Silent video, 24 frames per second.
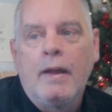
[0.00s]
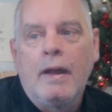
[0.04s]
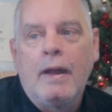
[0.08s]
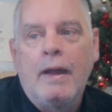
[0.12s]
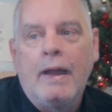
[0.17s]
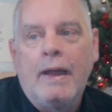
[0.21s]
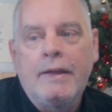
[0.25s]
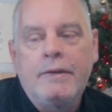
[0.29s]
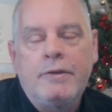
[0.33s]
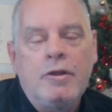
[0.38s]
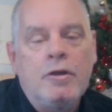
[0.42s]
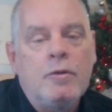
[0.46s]

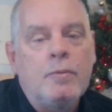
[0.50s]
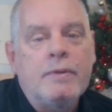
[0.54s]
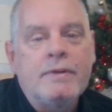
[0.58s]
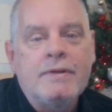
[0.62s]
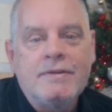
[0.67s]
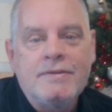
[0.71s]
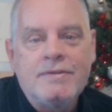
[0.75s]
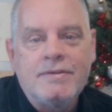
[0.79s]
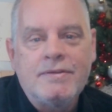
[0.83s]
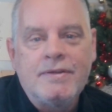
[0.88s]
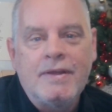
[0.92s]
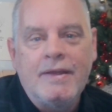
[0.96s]
I don't want to
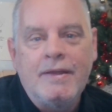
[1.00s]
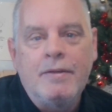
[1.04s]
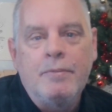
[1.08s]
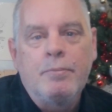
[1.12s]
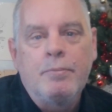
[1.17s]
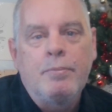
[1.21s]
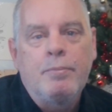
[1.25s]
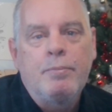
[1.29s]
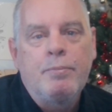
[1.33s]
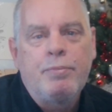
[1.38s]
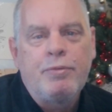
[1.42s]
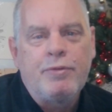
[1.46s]
say
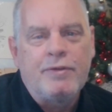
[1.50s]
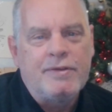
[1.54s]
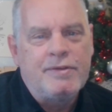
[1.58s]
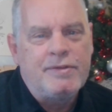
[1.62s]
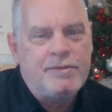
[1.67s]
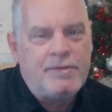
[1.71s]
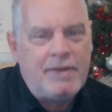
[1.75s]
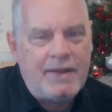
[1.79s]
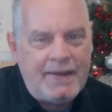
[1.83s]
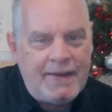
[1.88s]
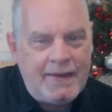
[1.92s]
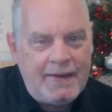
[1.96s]

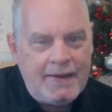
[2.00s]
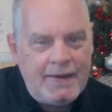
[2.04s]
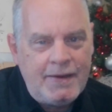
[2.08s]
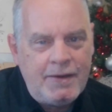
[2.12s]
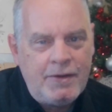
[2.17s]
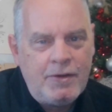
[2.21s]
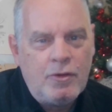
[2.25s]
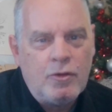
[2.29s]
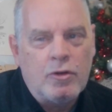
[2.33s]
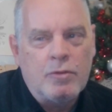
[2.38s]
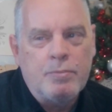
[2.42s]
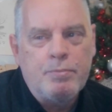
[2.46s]
pristine
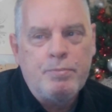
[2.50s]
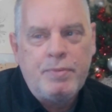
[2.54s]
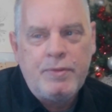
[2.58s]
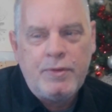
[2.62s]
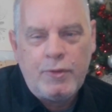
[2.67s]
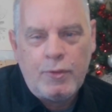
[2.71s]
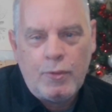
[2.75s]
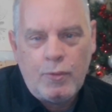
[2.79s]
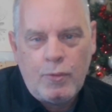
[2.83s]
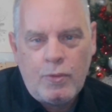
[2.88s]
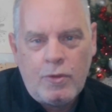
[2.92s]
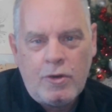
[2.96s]
or
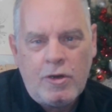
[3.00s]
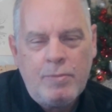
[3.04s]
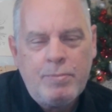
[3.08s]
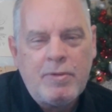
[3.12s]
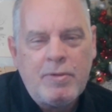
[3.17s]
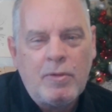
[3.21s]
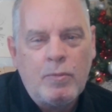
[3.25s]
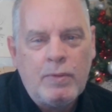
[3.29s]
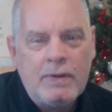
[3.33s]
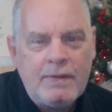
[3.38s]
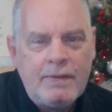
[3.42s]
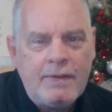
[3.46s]
pure,
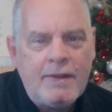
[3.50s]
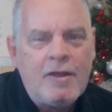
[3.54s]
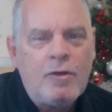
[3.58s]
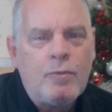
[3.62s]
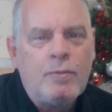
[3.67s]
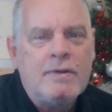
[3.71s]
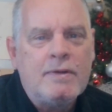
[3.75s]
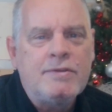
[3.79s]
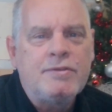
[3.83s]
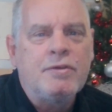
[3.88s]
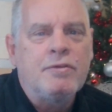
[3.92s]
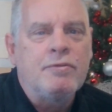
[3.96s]
but when there
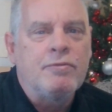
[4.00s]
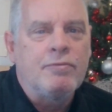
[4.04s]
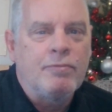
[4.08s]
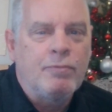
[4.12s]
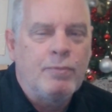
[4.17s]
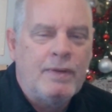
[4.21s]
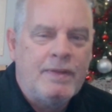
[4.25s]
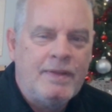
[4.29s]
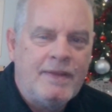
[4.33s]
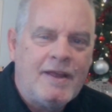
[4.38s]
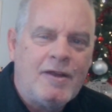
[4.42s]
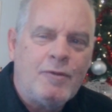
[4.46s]
was
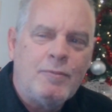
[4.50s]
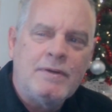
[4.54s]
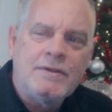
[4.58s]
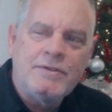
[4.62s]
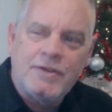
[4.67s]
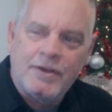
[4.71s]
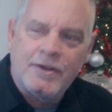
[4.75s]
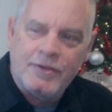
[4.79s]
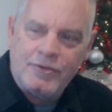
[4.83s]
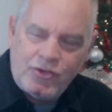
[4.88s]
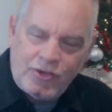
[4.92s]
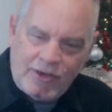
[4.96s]
a
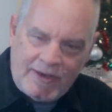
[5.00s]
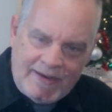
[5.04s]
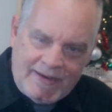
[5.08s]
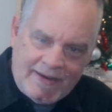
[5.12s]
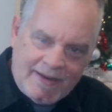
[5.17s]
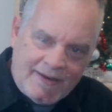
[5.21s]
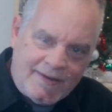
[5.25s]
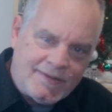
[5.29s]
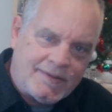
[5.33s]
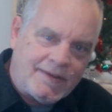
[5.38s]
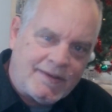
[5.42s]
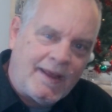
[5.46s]

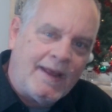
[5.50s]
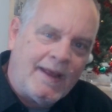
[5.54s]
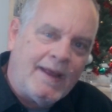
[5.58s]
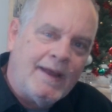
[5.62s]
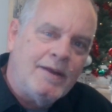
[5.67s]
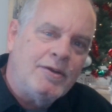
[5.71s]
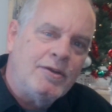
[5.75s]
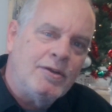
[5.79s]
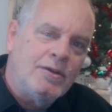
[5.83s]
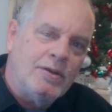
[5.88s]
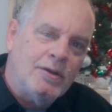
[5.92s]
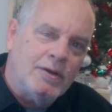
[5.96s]
cheating
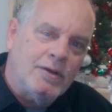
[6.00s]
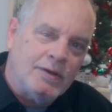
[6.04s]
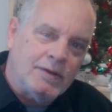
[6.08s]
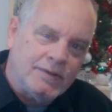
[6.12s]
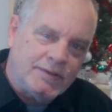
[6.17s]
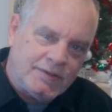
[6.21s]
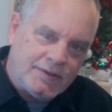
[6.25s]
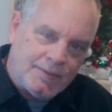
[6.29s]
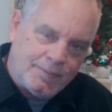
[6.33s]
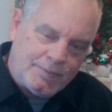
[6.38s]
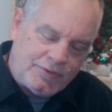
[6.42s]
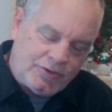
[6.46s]
scandal or
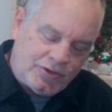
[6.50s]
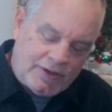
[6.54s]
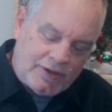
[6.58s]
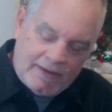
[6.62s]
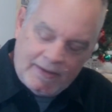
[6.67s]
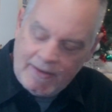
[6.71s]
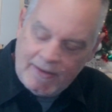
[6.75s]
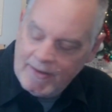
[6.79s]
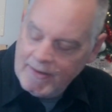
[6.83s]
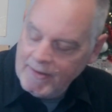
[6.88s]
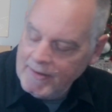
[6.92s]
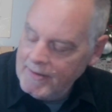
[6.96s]
some shit,
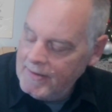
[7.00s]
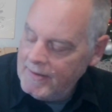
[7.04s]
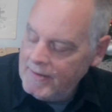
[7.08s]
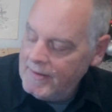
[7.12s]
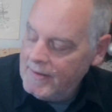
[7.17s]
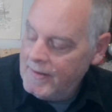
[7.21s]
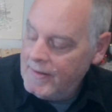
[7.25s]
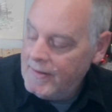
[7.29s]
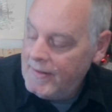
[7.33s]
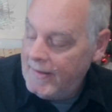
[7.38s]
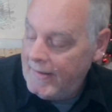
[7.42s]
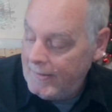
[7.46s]

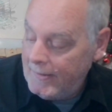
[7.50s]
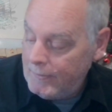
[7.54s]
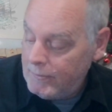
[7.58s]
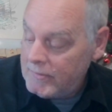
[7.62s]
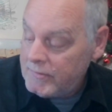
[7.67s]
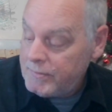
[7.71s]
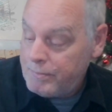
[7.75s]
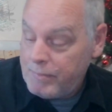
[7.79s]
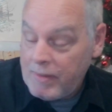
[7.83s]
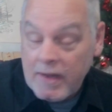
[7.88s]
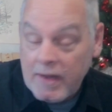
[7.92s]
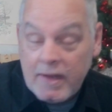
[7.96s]
it was
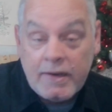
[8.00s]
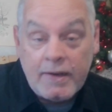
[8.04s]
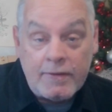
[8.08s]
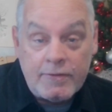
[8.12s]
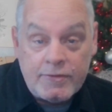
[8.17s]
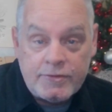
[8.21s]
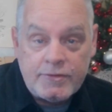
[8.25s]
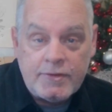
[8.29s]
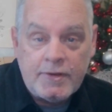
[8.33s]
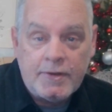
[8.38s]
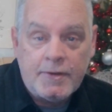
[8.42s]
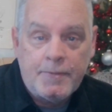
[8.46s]

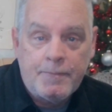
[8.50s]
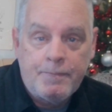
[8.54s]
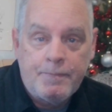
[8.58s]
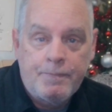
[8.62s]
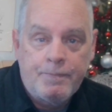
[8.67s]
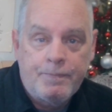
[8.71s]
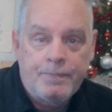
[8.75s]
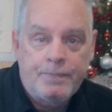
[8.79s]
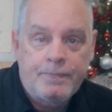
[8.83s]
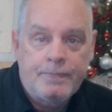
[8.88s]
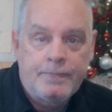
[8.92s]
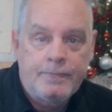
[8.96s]
punished
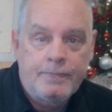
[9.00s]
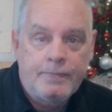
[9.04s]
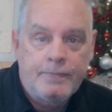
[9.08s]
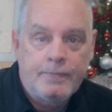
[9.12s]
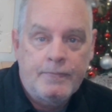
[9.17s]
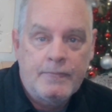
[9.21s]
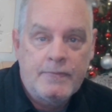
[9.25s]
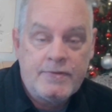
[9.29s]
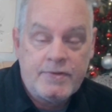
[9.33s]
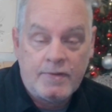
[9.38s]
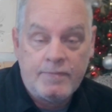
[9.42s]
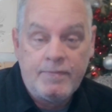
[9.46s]

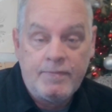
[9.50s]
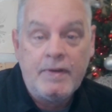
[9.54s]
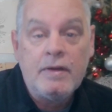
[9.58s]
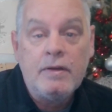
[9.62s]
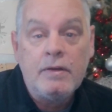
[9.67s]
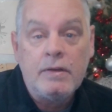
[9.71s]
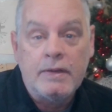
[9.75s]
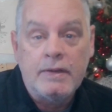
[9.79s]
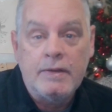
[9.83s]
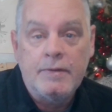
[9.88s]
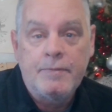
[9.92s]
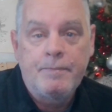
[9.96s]

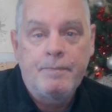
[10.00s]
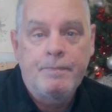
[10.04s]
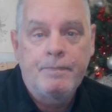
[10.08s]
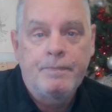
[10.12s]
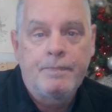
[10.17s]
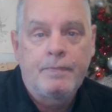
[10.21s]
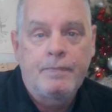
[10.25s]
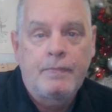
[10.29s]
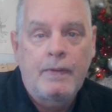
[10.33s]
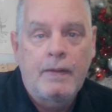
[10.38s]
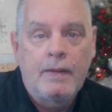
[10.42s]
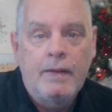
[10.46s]
severely.
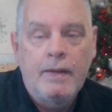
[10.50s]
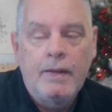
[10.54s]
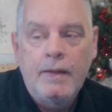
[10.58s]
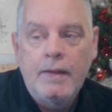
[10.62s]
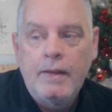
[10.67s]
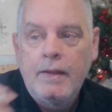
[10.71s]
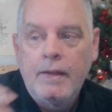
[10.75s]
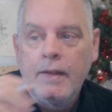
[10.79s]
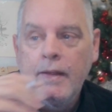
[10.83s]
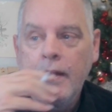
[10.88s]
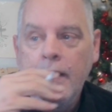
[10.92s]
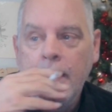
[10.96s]

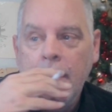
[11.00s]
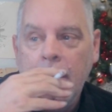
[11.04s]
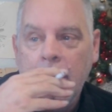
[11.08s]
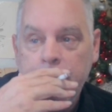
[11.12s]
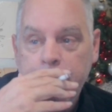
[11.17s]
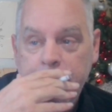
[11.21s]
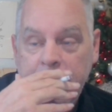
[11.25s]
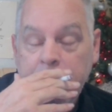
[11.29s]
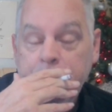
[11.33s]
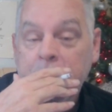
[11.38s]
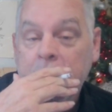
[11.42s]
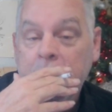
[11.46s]
And
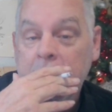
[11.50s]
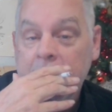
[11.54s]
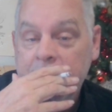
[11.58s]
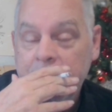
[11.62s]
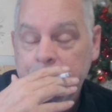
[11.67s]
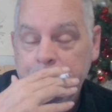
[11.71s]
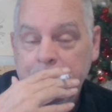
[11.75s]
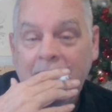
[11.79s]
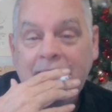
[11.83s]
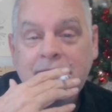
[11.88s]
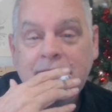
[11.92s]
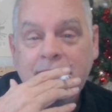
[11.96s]
people
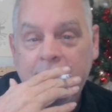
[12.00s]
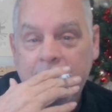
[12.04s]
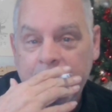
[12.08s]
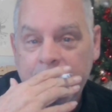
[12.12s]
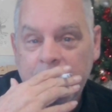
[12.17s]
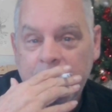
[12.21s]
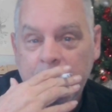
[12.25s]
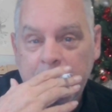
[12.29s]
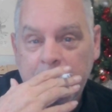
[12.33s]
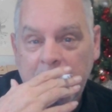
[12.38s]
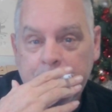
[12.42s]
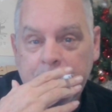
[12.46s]
expected it to
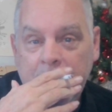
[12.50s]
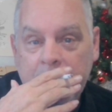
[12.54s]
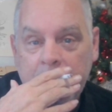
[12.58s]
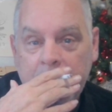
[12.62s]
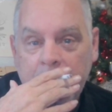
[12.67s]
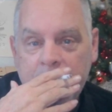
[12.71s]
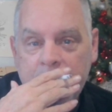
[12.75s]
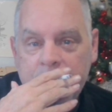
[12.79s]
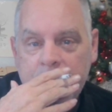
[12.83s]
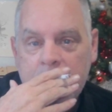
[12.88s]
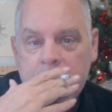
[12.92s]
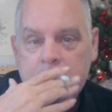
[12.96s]
be
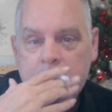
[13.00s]
punished